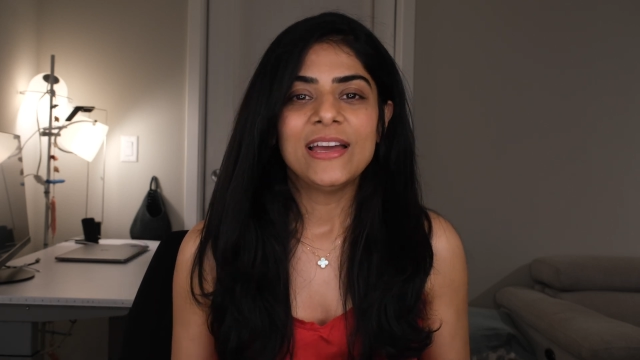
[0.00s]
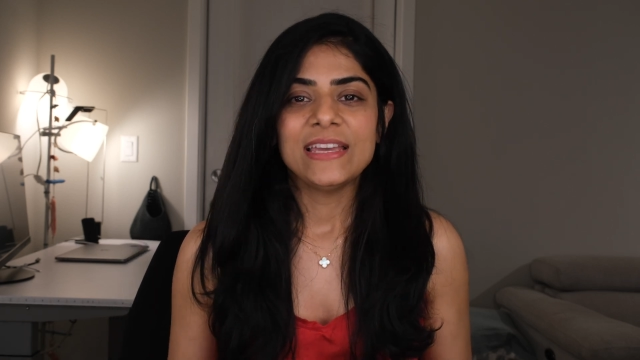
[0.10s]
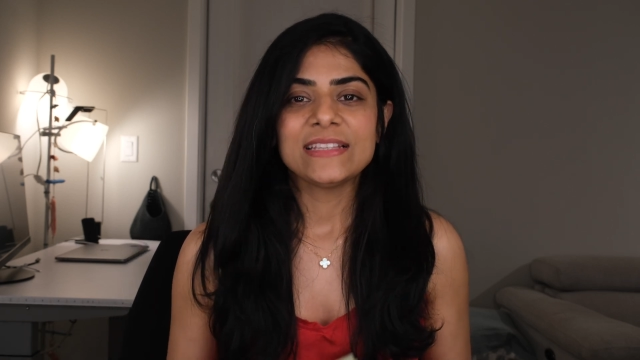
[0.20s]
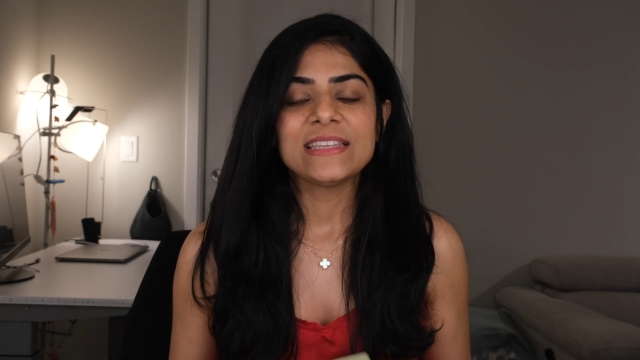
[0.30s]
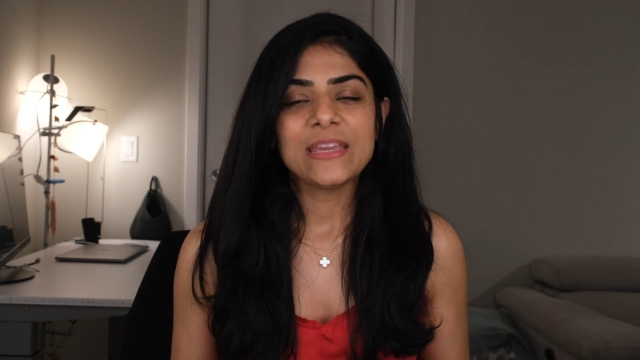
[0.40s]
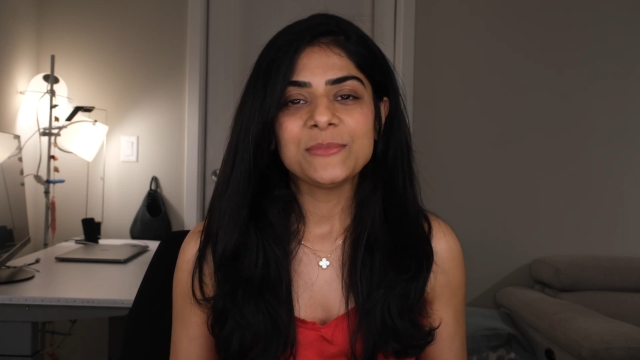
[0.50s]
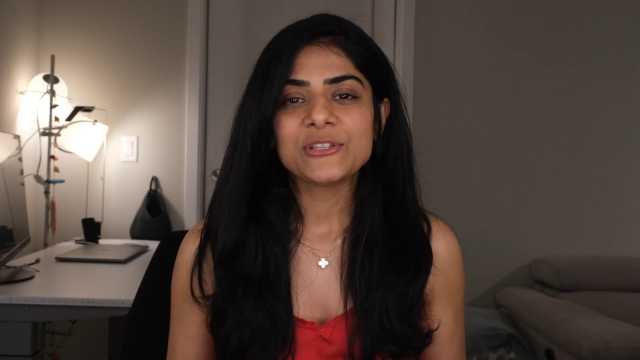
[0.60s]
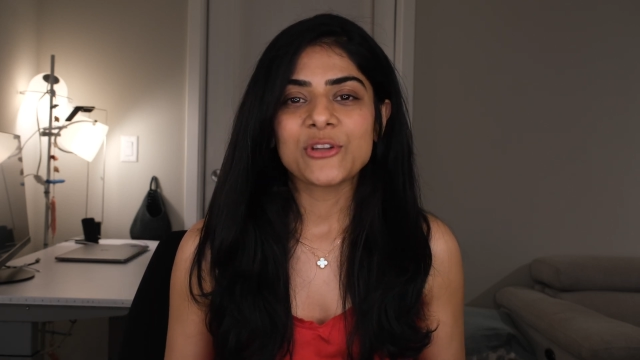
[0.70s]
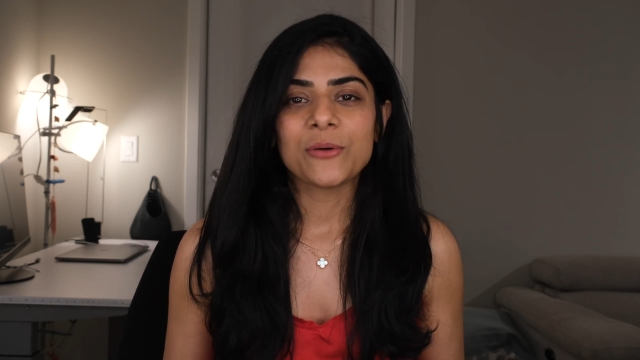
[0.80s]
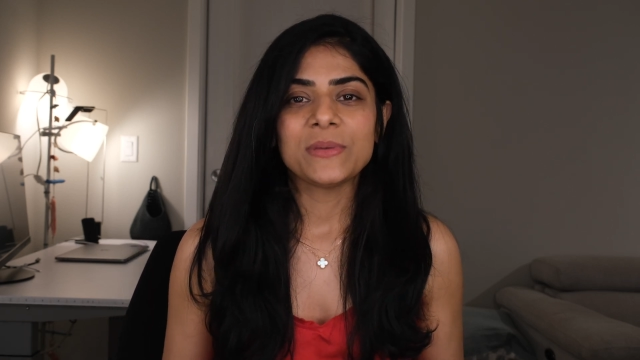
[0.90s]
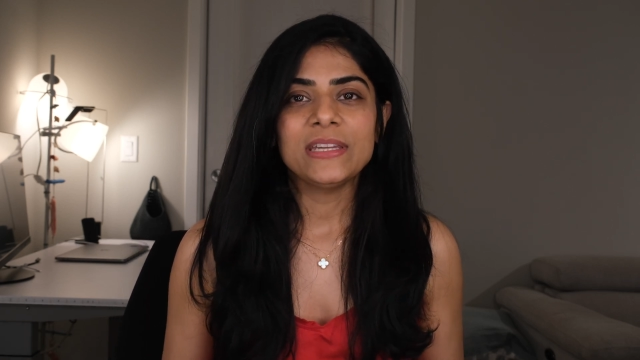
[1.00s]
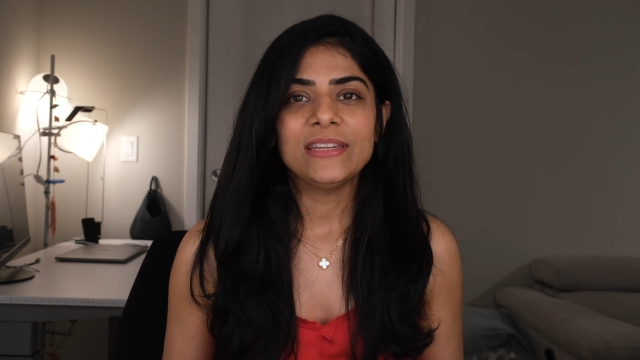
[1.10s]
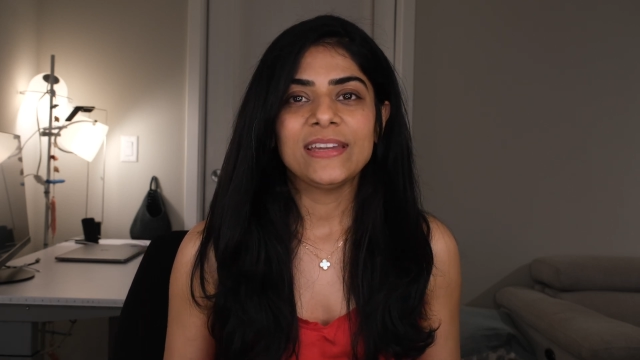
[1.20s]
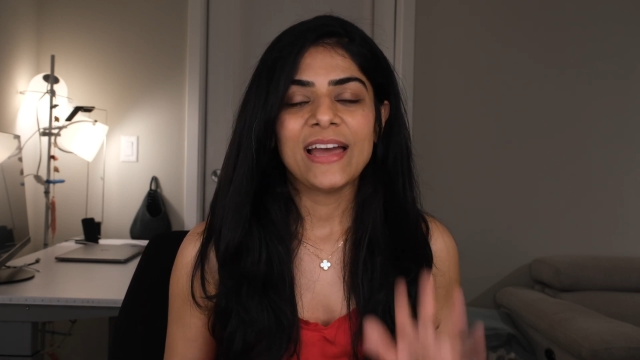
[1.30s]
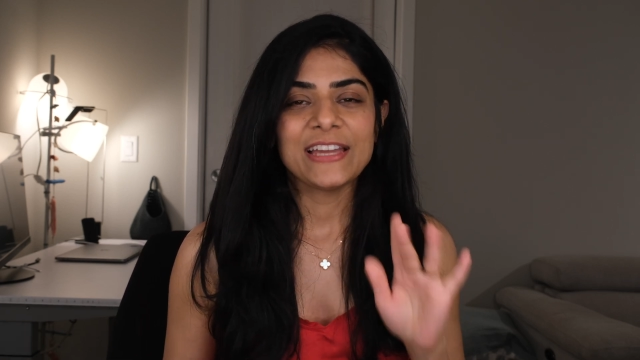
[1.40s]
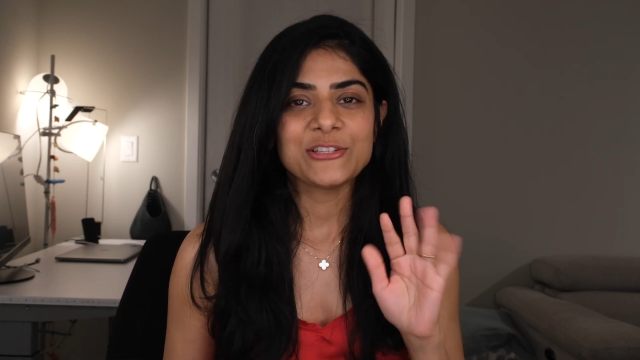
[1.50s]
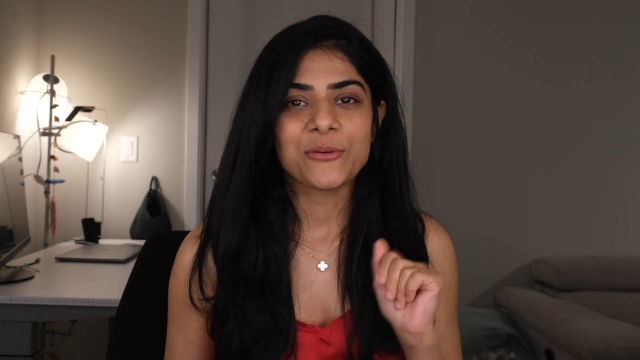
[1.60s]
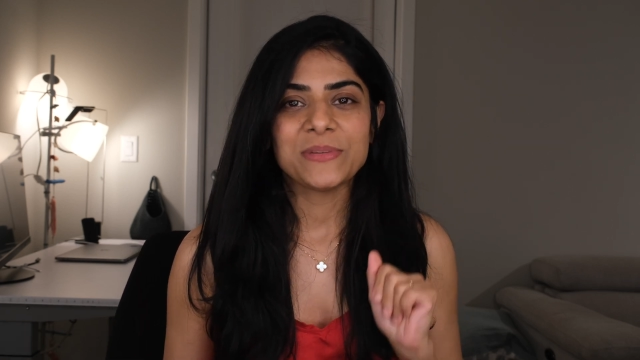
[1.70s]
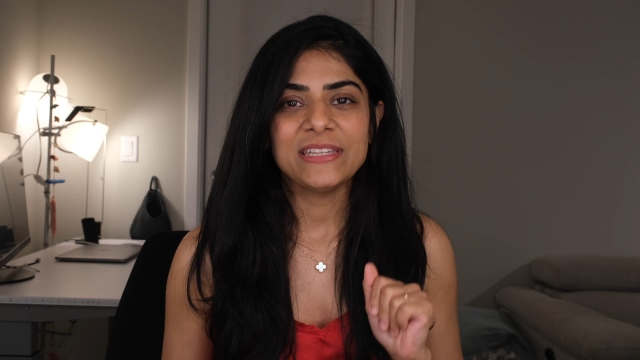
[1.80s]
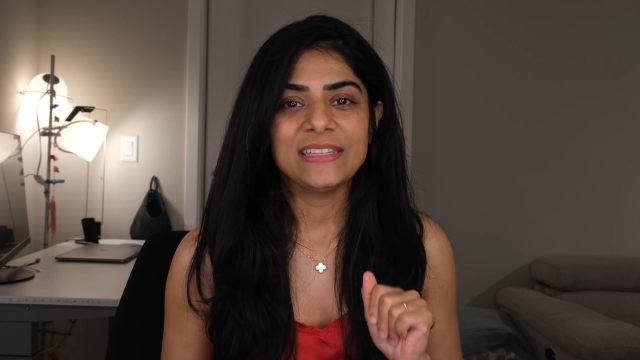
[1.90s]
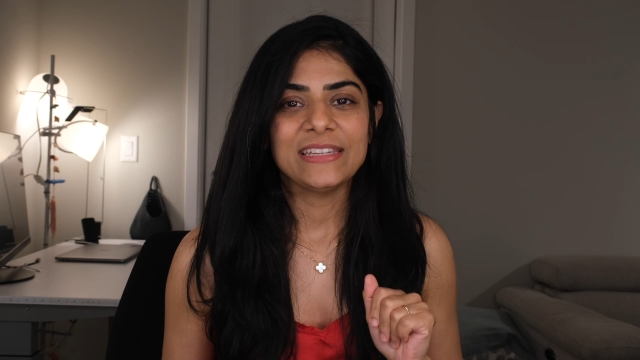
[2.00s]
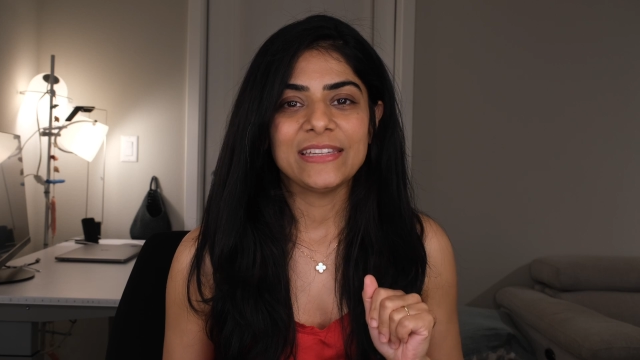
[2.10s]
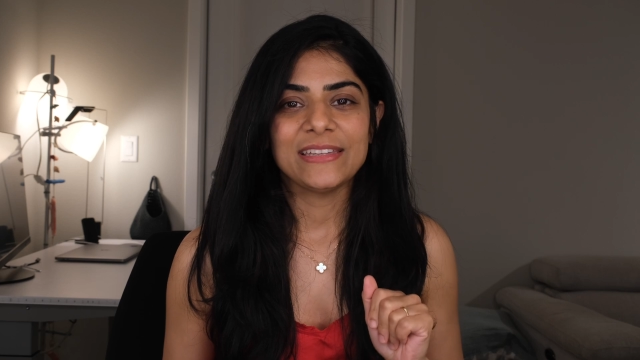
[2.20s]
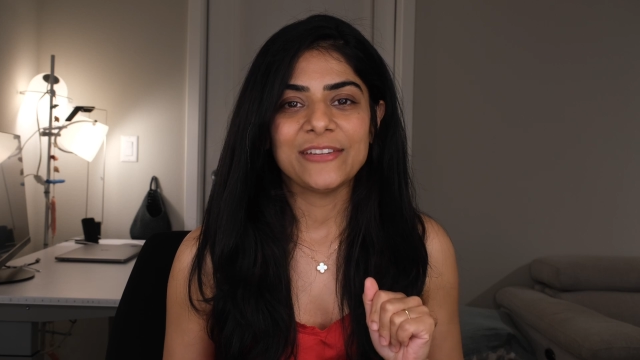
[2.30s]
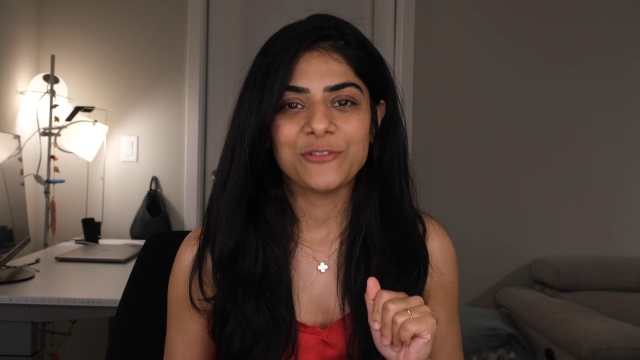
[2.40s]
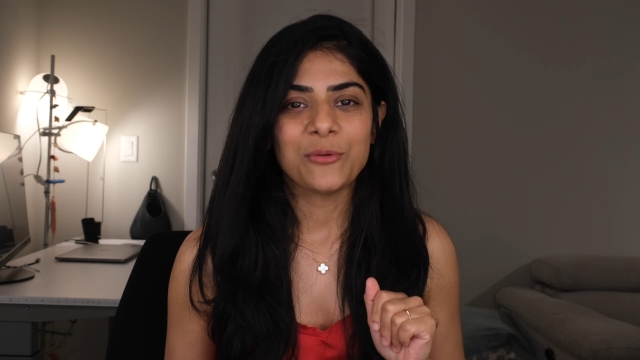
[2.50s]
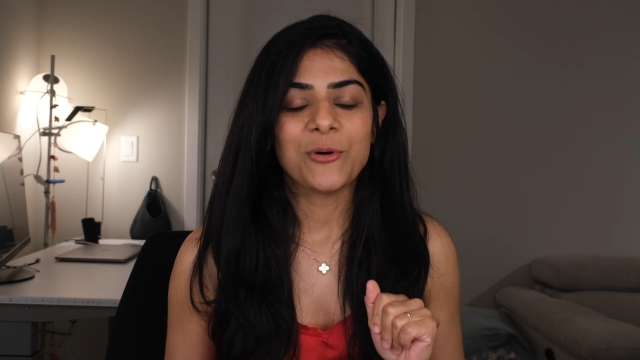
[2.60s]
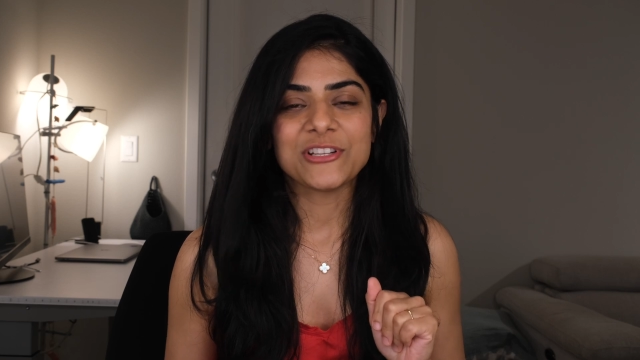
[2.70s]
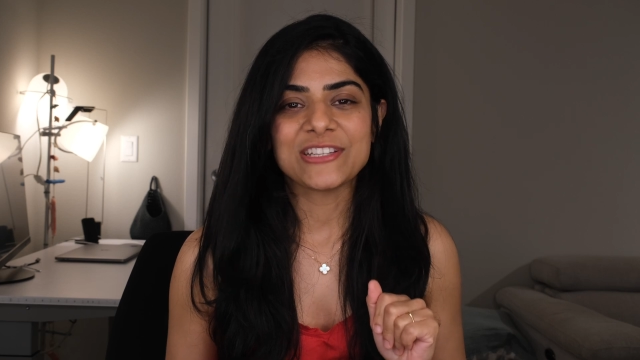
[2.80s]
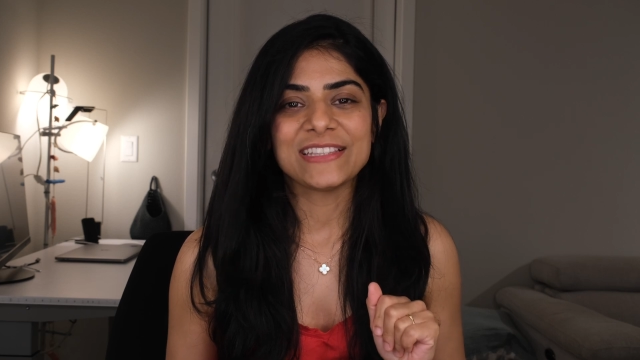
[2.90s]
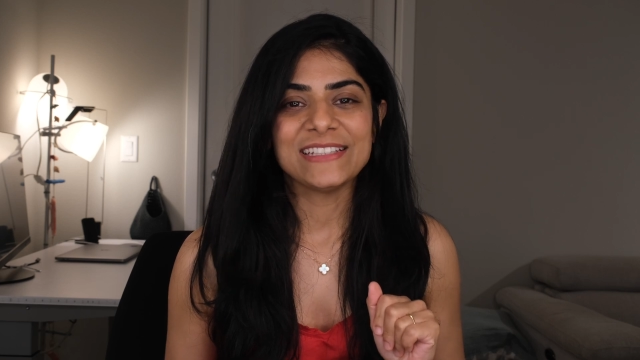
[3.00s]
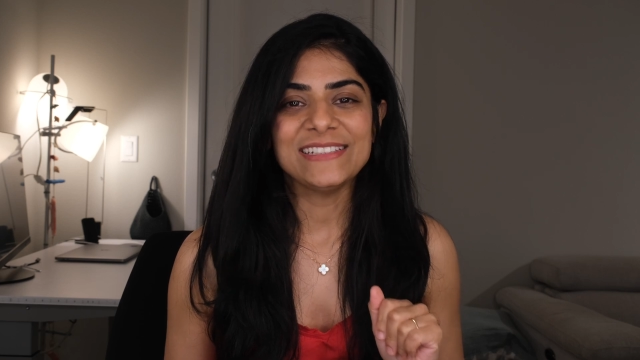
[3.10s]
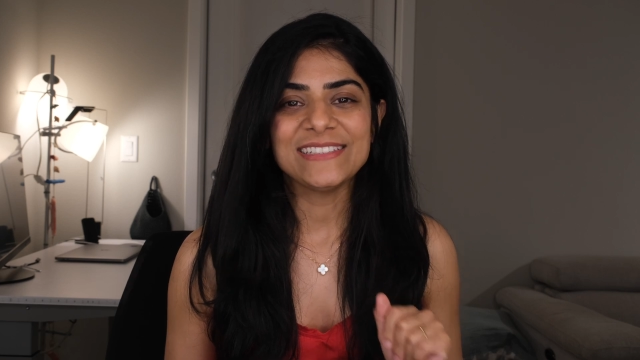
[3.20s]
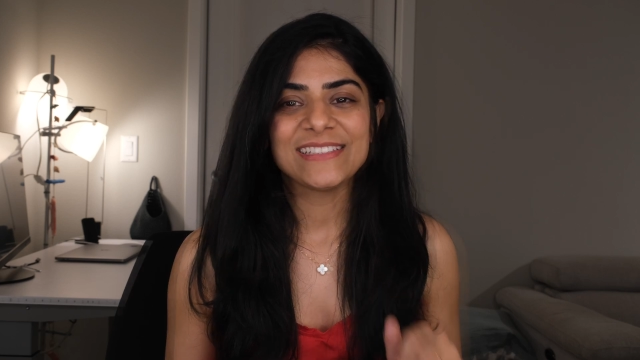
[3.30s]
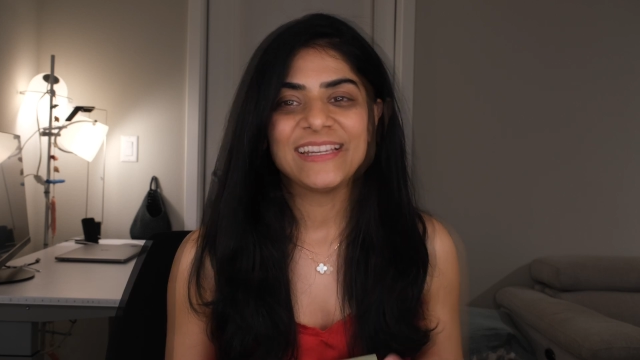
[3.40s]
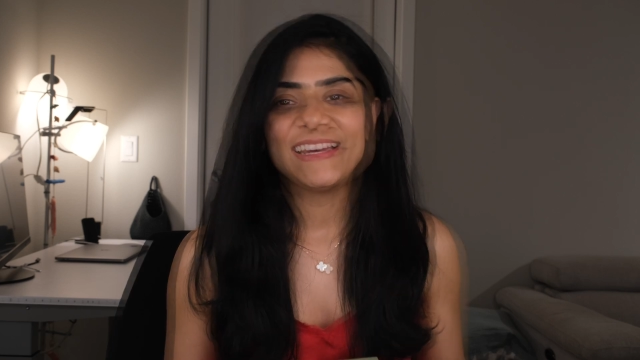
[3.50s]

His name is Tommy. Hi, Tommy, if you're watching this.